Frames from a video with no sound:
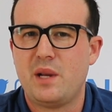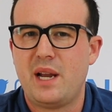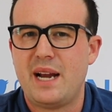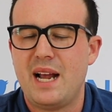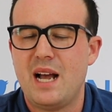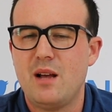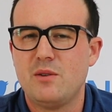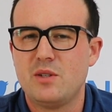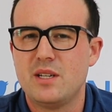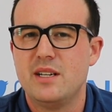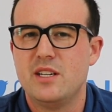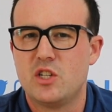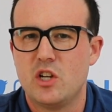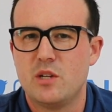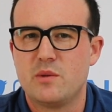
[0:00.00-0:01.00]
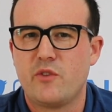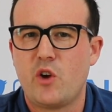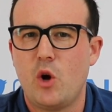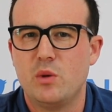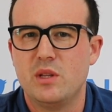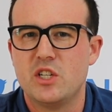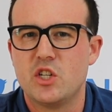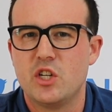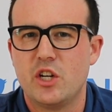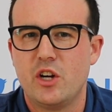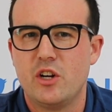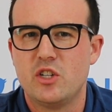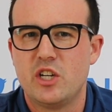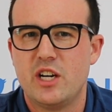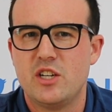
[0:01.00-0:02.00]
play out in terms of coalition
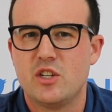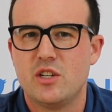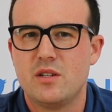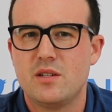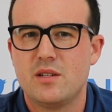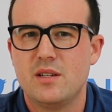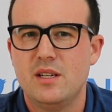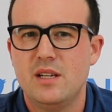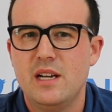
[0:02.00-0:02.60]
negotiations.